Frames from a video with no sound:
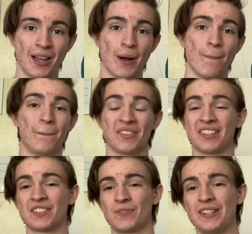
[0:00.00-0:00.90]
But
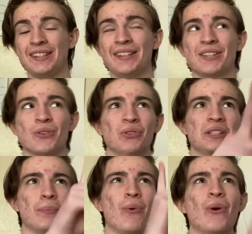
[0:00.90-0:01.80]
this fee is
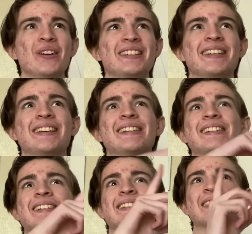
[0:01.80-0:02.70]
only
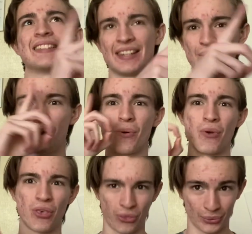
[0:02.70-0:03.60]

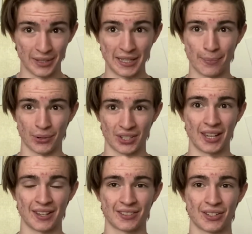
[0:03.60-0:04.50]

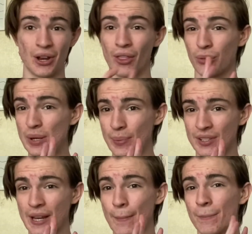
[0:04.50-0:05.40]
0.03%, not
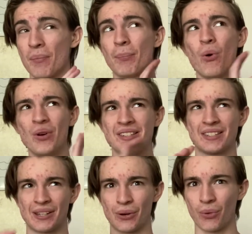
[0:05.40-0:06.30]
3%, but
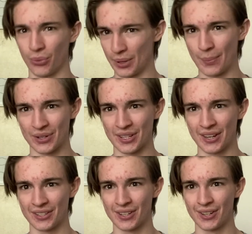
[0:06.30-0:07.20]

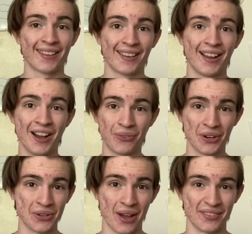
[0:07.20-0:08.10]
0.03% of what
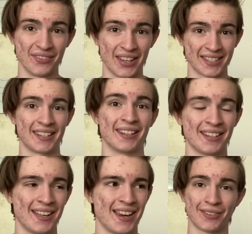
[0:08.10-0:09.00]
you have invested.
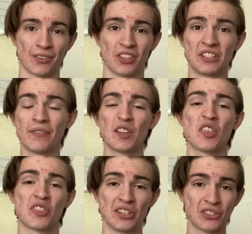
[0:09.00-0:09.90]
The dividend
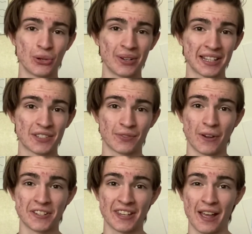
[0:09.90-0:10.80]
that these two index
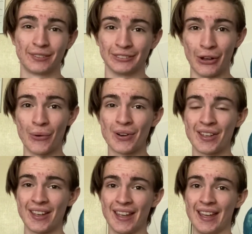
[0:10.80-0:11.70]
funds have alone
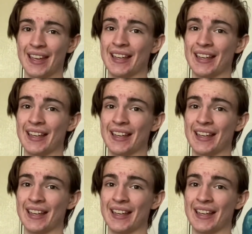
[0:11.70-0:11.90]
is